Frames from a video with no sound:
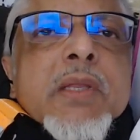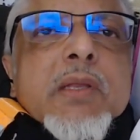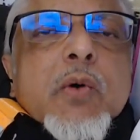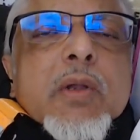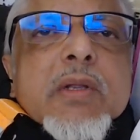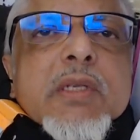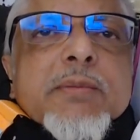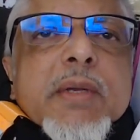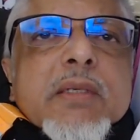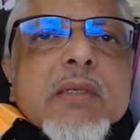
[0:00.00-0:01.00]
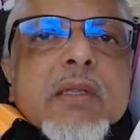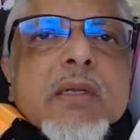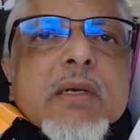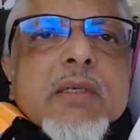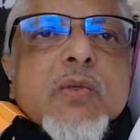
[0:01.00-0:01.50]
the qualities mentioned in the
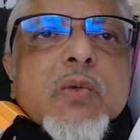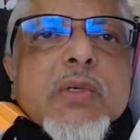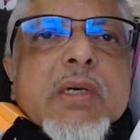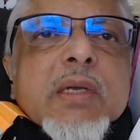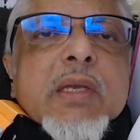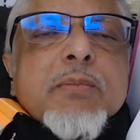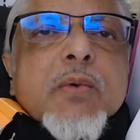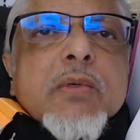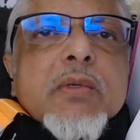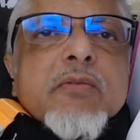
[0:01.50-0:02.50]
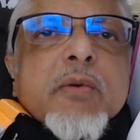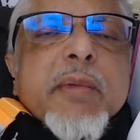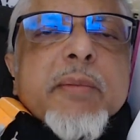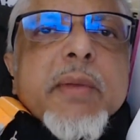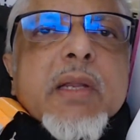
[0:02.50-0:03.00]
last surah are important for
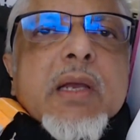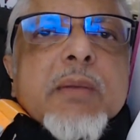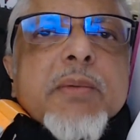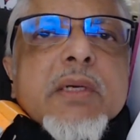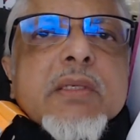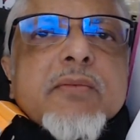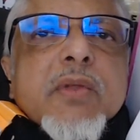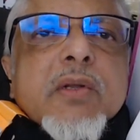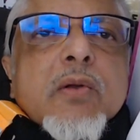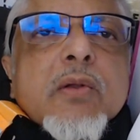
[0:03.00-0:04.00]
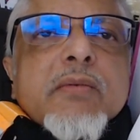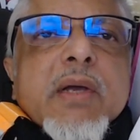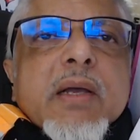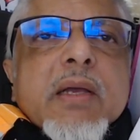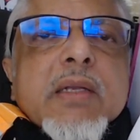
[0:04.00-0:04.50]
preparing a person for the role of
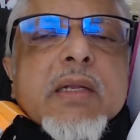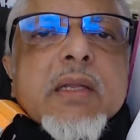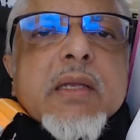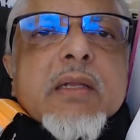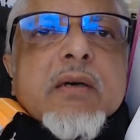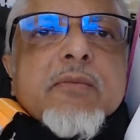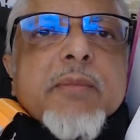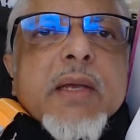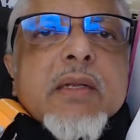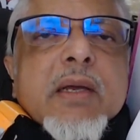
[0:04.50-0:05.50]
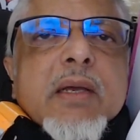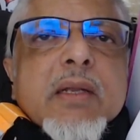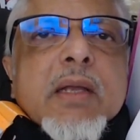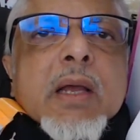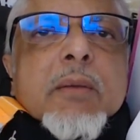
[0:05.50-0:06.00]
guide and leader of mankind.